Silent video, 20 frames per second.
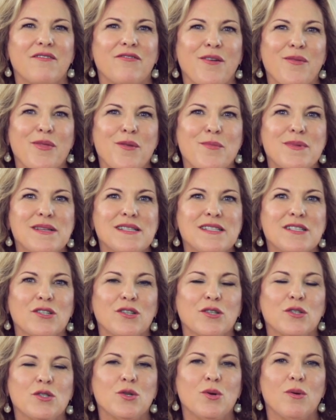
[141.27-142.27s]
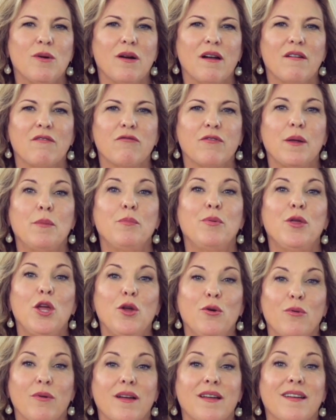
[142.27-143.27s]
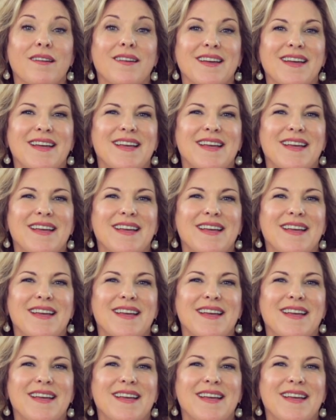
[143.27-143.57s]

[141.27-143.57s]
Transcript: from the mystical Torah of rebuke.